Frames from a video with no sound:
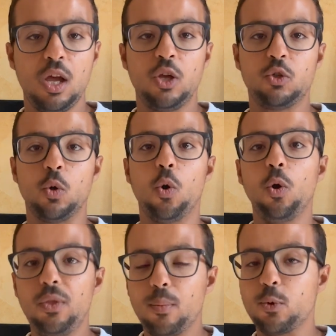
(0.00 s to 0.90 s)
So
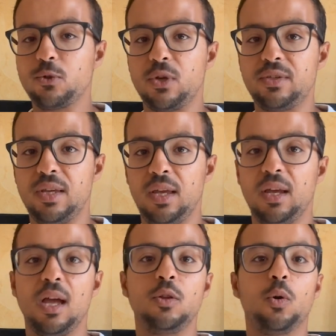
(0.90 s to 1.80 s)
all the
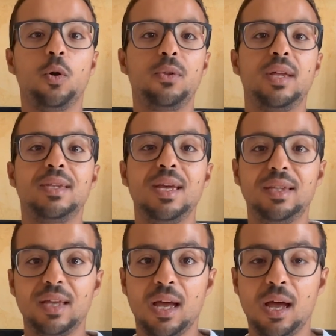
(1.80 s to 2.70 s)
processing and all the
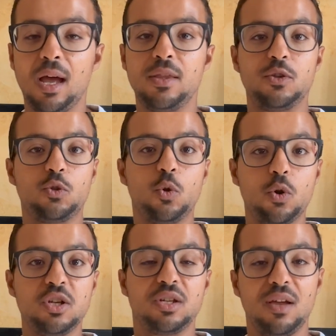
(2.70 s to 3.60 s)
data and the
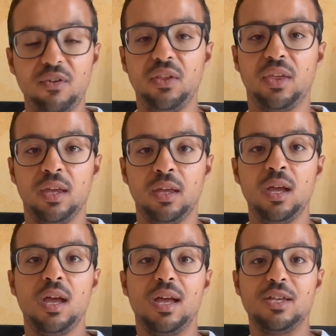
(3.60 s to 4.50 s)
storage, everything
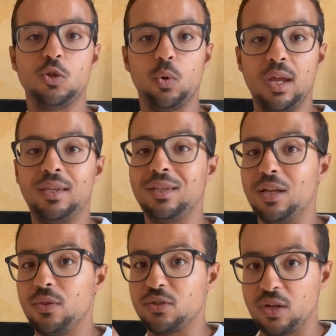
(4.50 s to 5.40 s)
is located
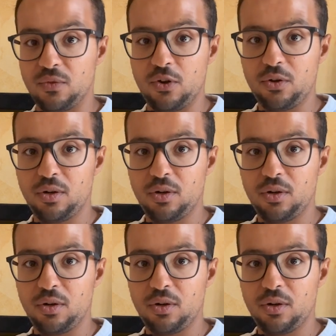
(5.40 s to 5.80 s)
in the server.